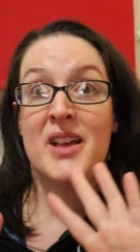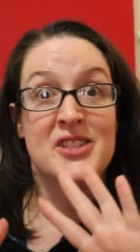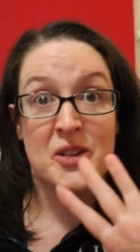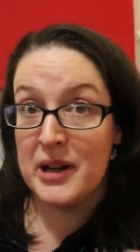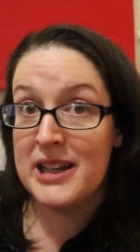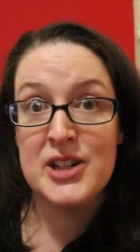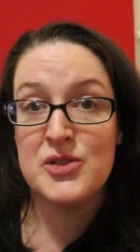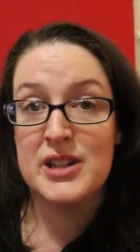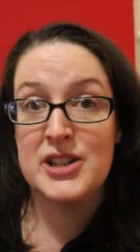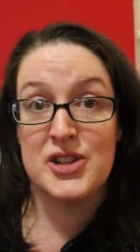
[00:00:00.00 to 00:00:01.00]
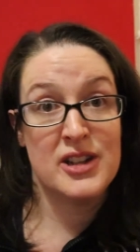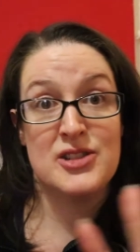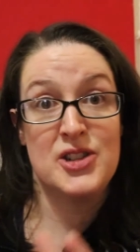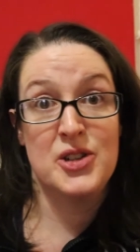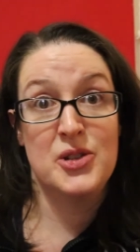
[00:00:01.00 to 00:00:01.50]
So I literally
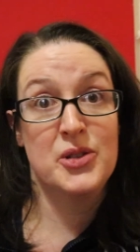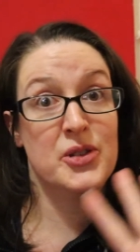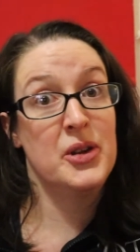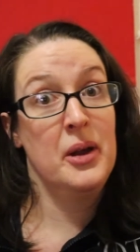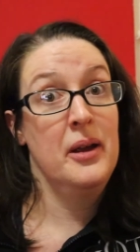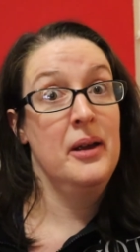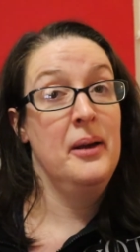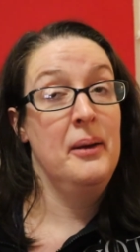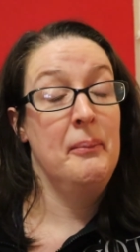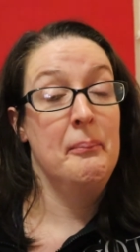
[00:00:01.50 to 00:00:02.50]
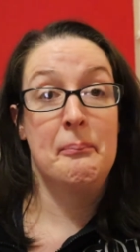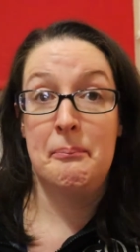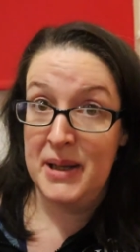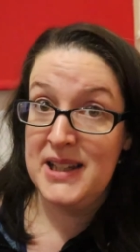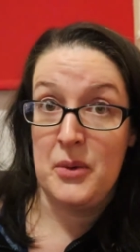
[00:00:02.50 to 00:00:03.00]
just use
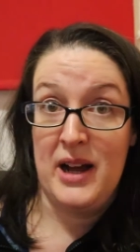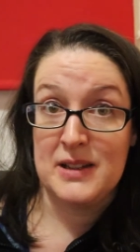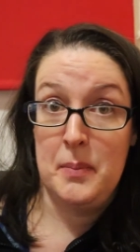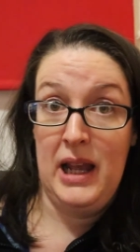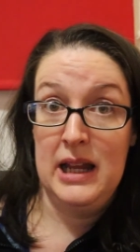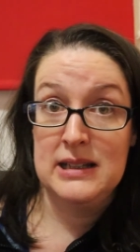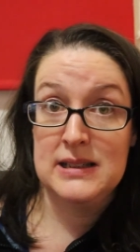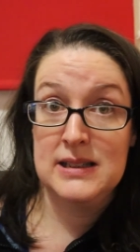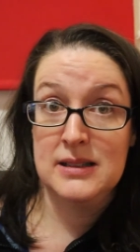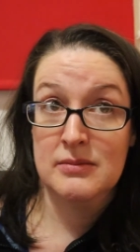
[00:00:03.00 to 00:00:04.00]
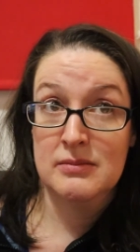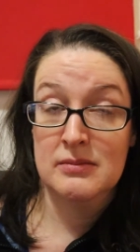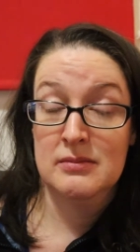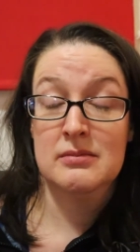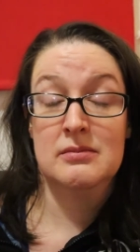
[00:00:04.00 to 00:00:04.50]
beeswax pellets
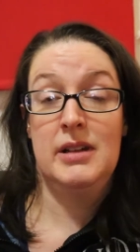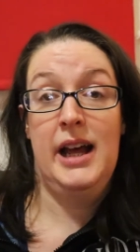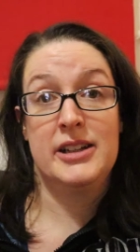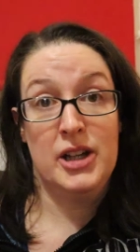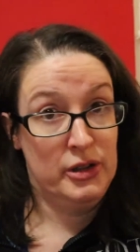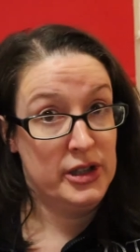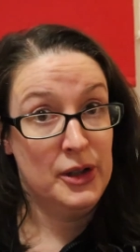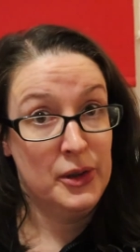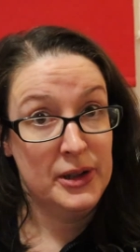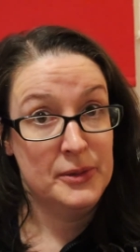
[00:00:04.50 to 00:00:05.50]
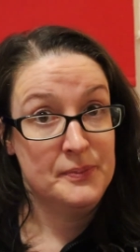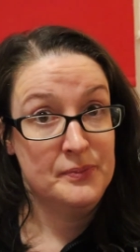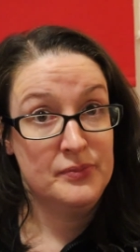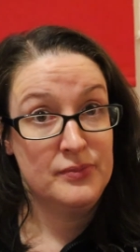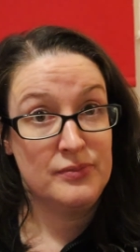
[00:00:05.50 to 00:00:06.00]
and coconut oil.
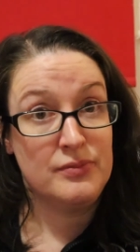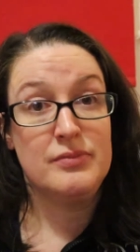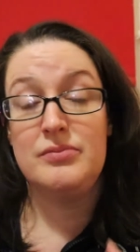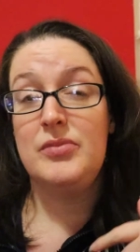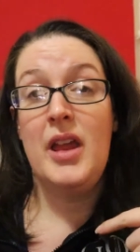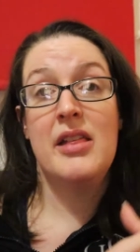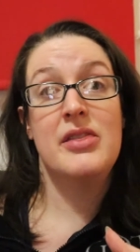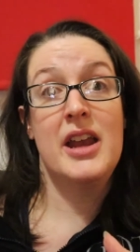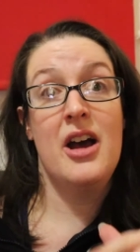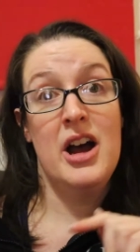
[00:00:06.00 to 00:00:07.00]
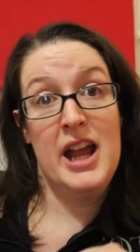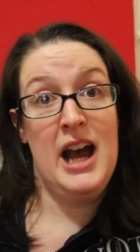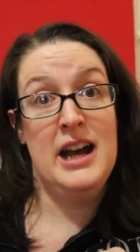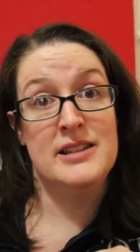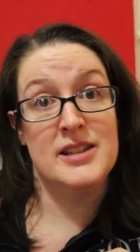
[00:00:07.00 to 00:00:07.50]
And then I
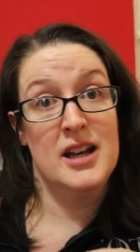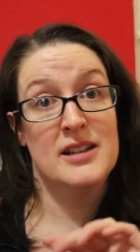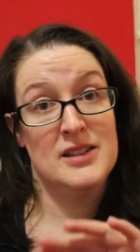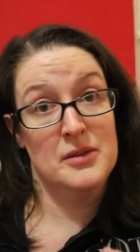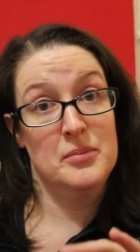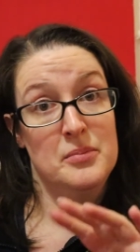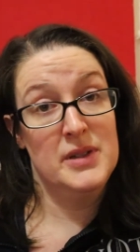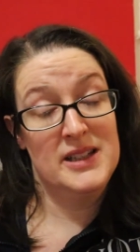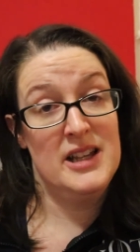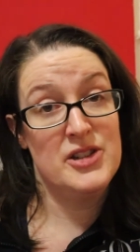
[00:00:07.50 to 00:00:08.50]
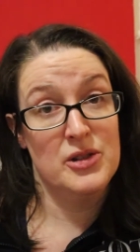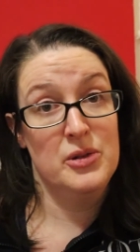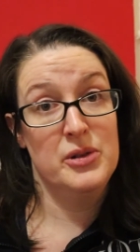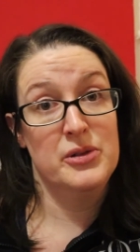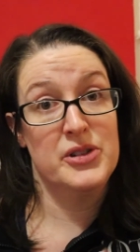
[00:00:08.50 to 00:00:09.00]
add some essential
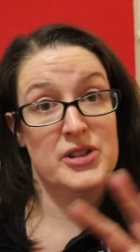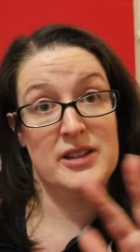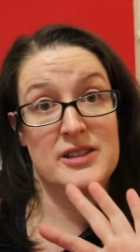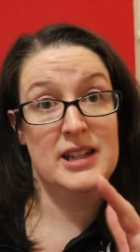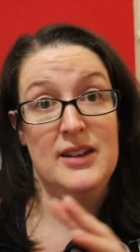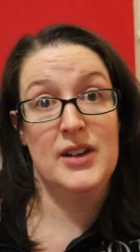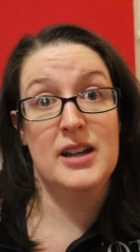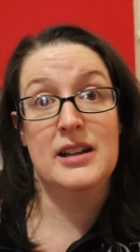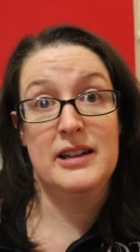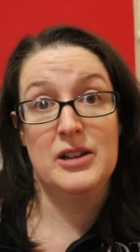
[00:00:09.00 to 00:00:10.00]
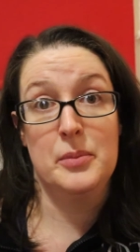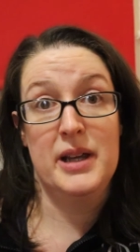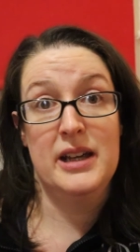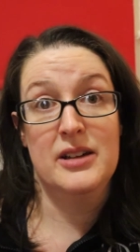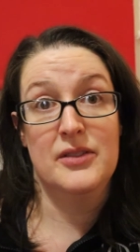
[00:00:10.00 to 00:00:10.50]
oils just to give it a little
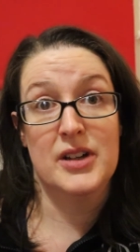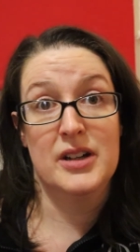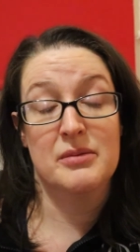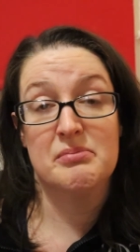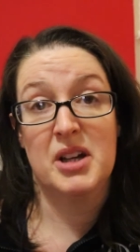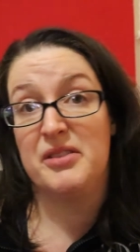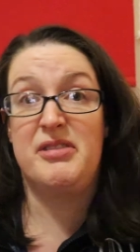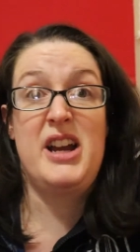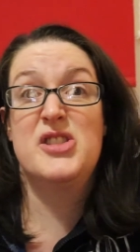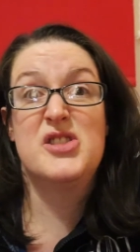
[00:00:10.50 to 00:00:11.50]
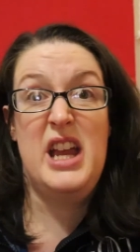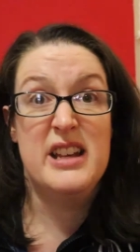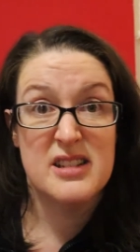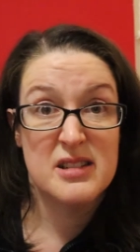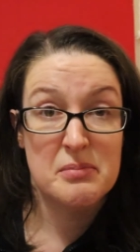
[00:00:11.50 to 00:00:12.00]
bit of a fresh
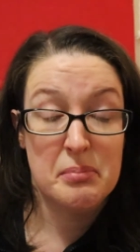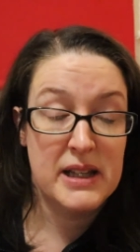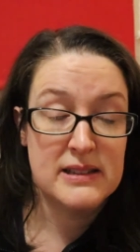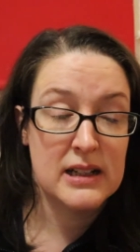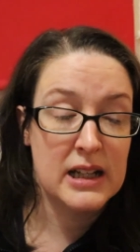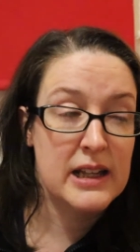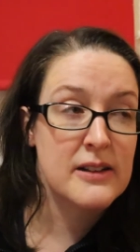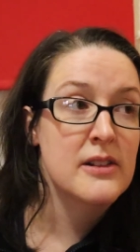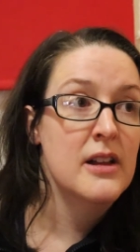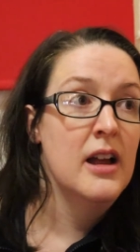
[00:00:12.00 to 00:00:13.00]
scent, basically.